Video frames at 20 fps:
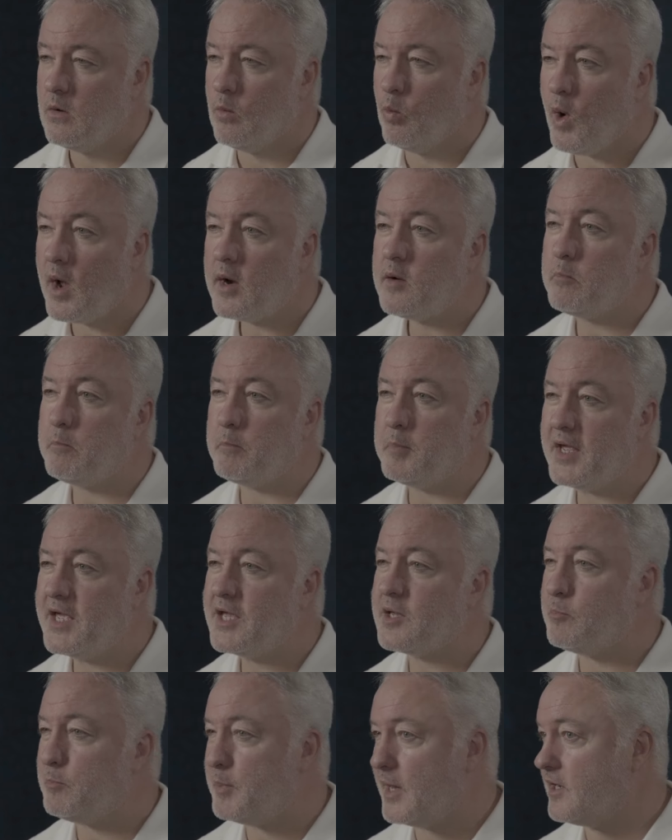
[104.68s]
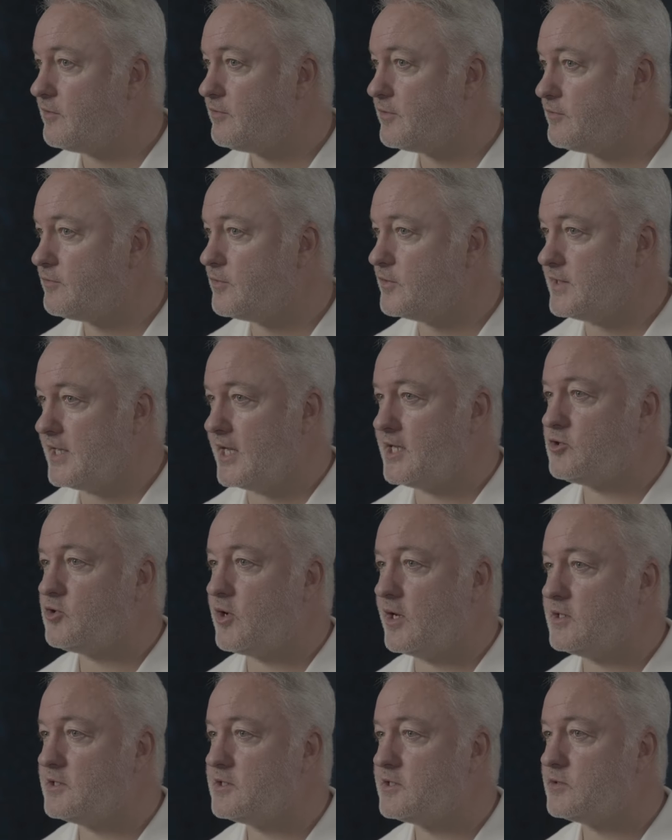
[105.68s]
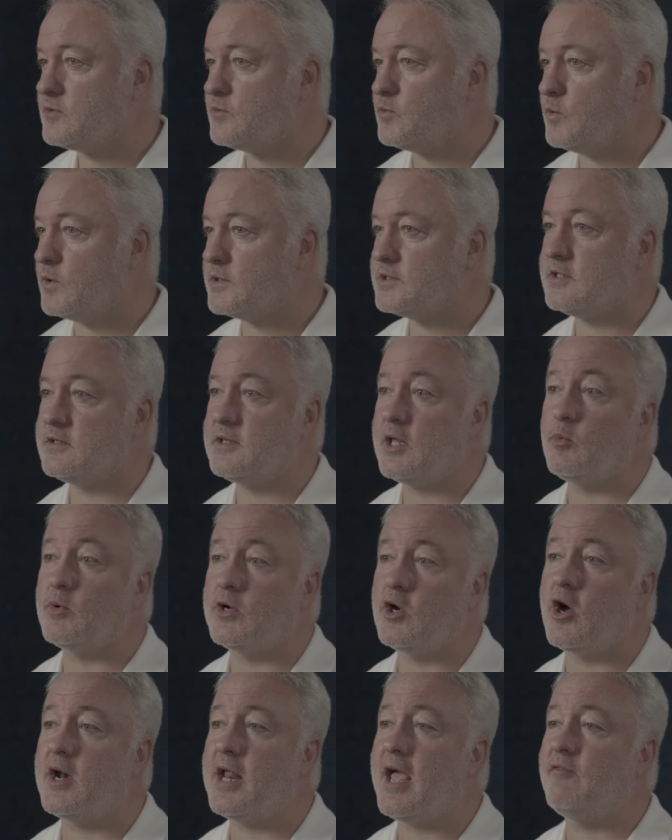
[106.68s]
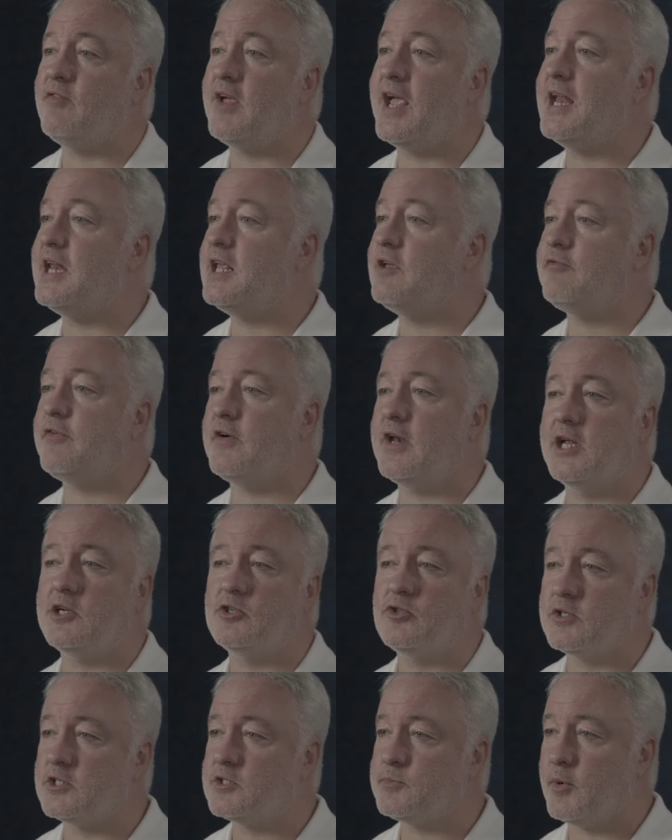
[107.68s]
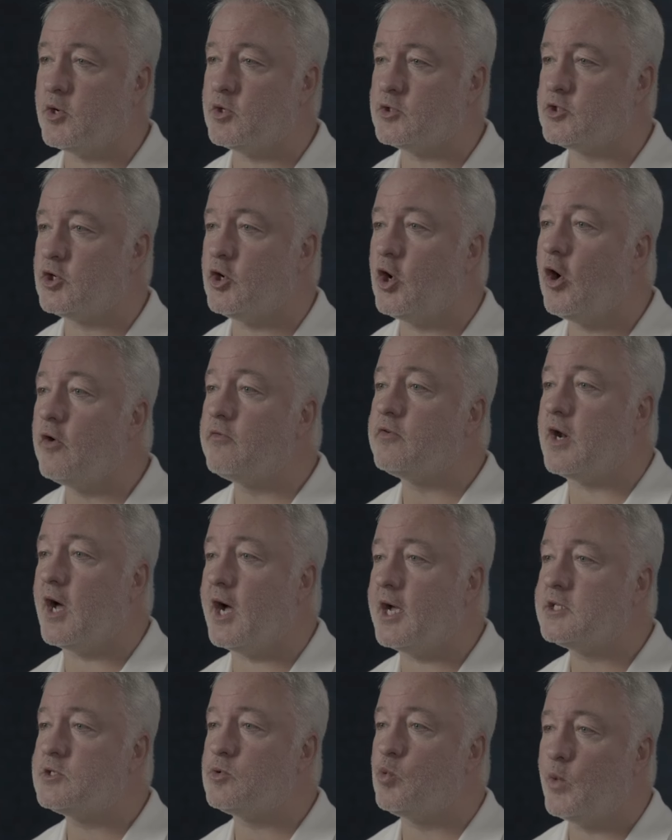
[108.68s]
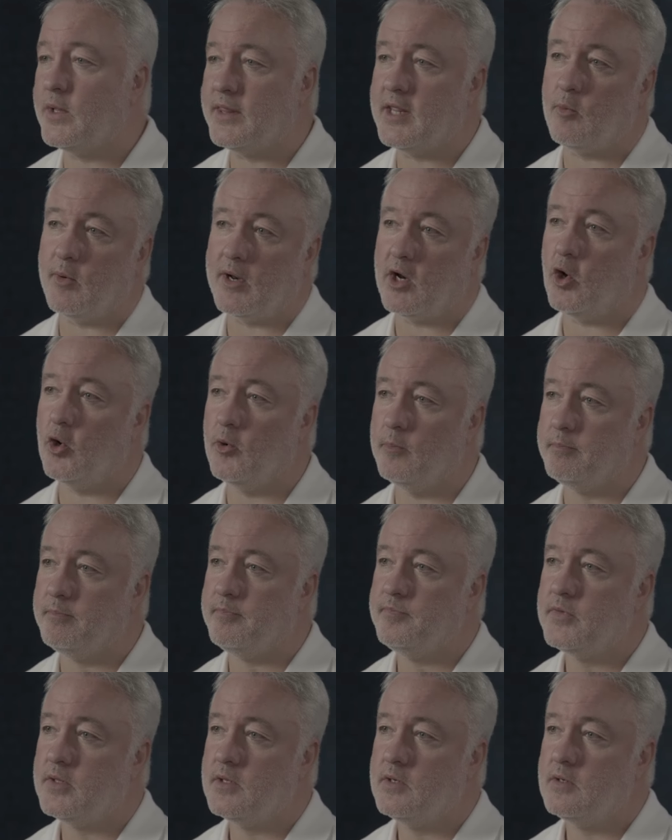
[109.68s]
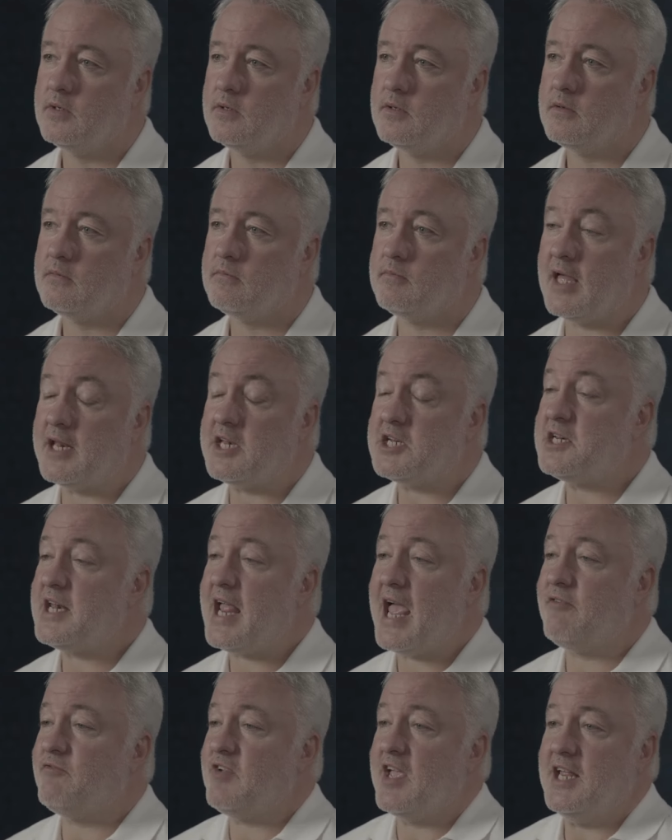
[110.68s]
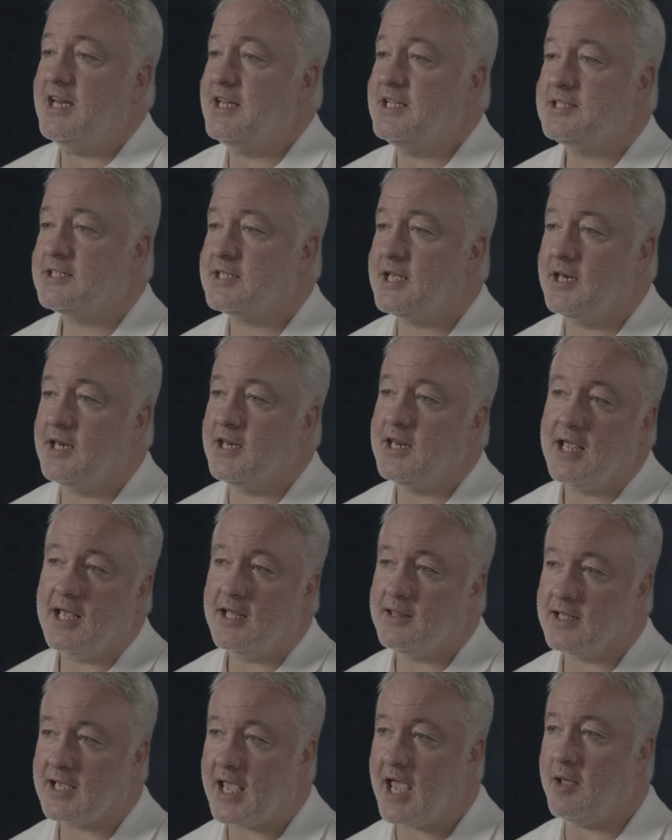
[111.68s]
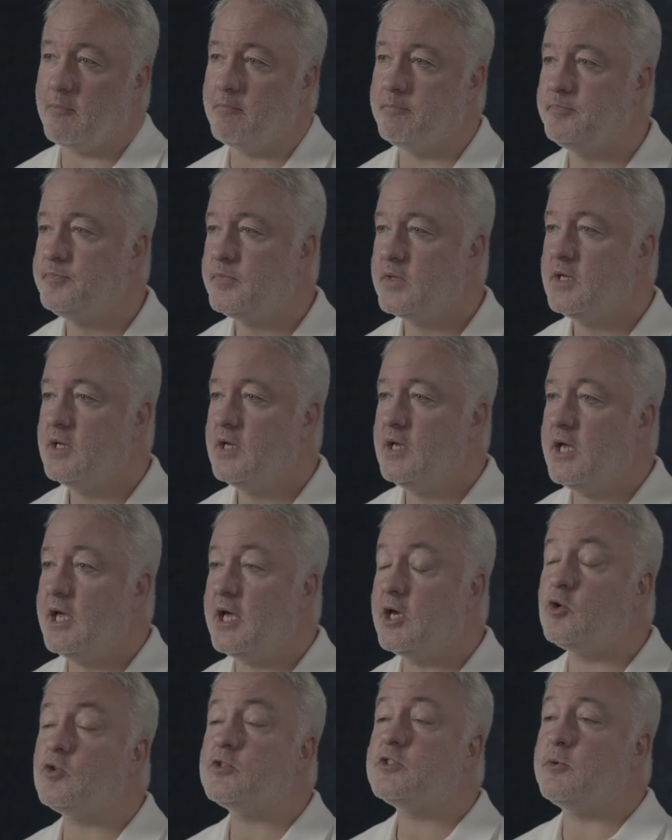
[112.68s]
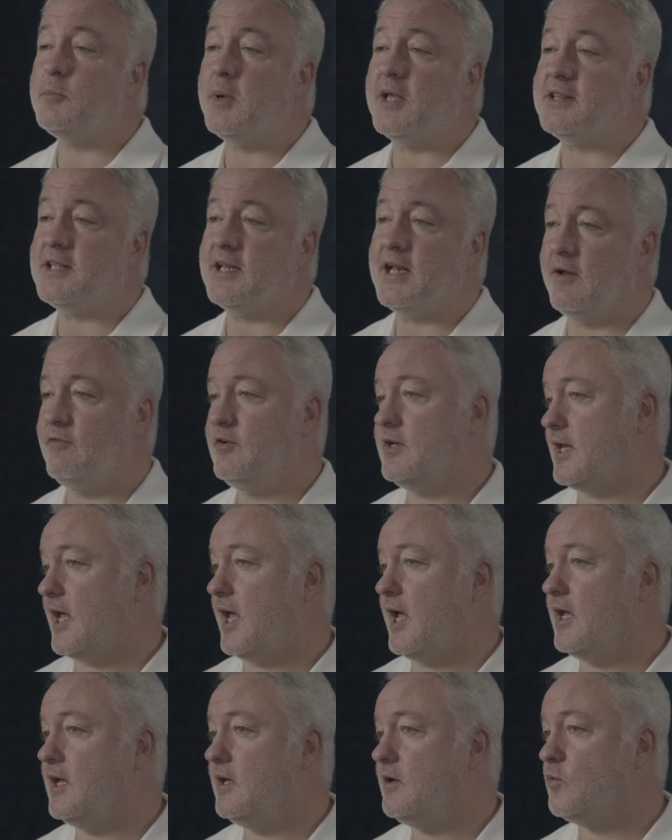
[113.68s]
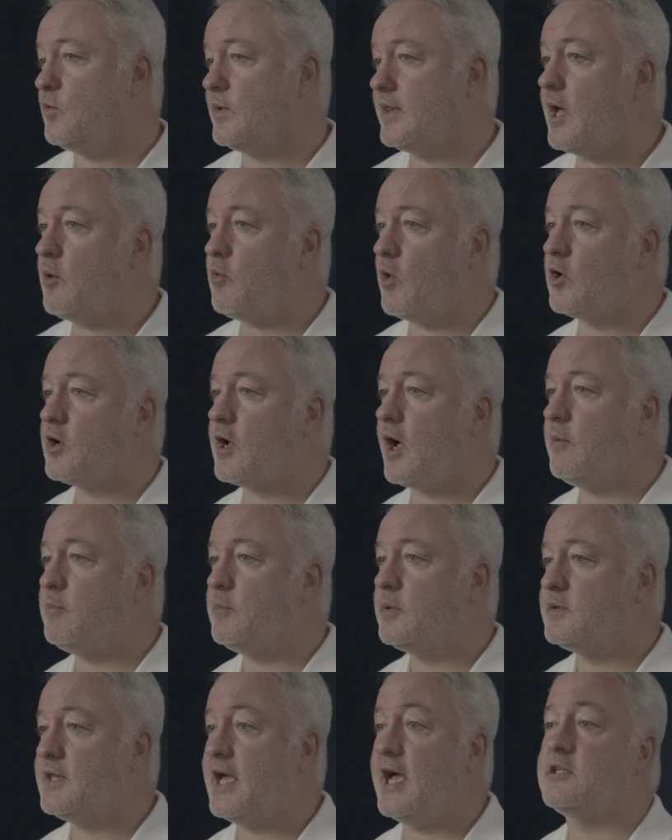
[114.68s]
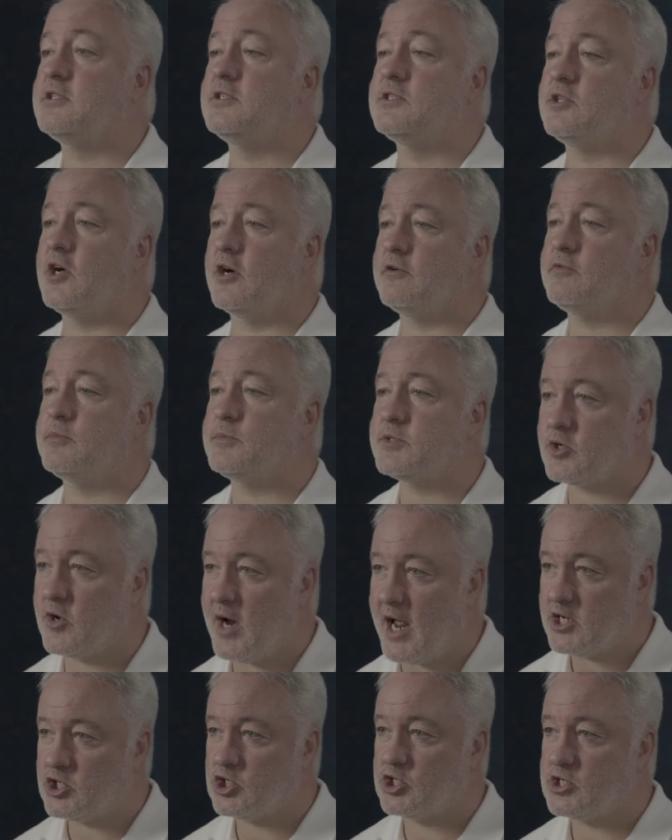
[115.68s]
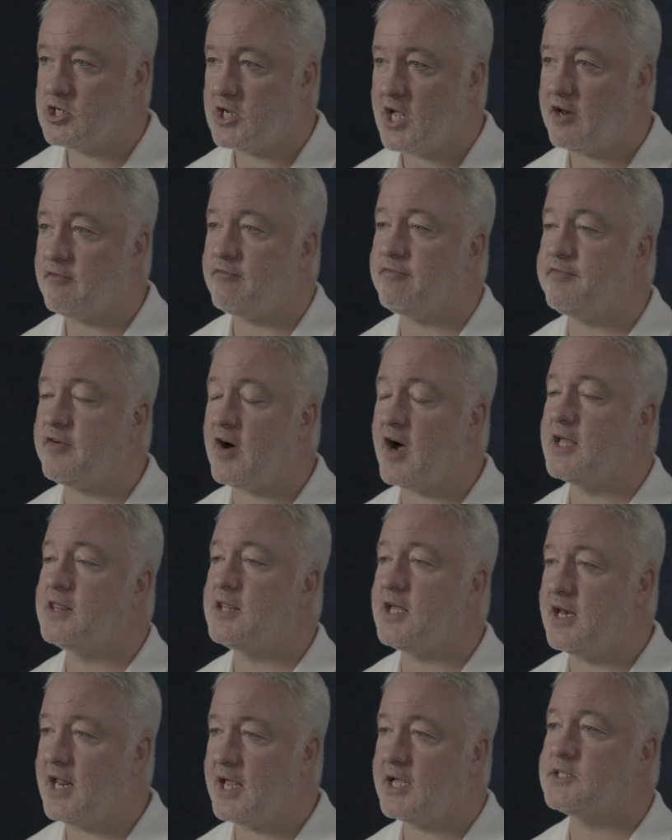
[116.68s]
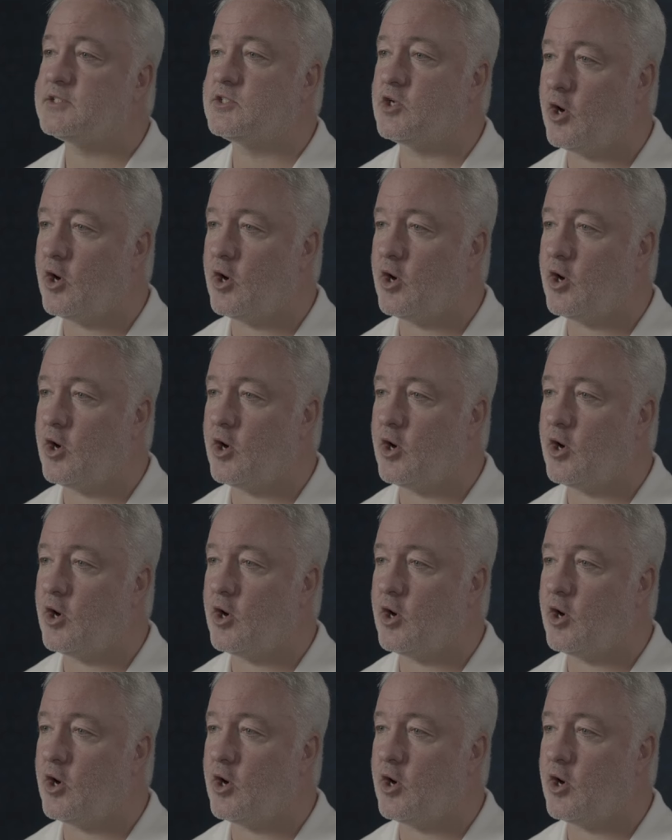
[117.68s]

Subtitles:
One big benefit for day traders was that they would not have any financial exposure overnight when they went home. They didn't have any skin in the game. It also meant that every day when they woke up, they had to start from scratch and find their next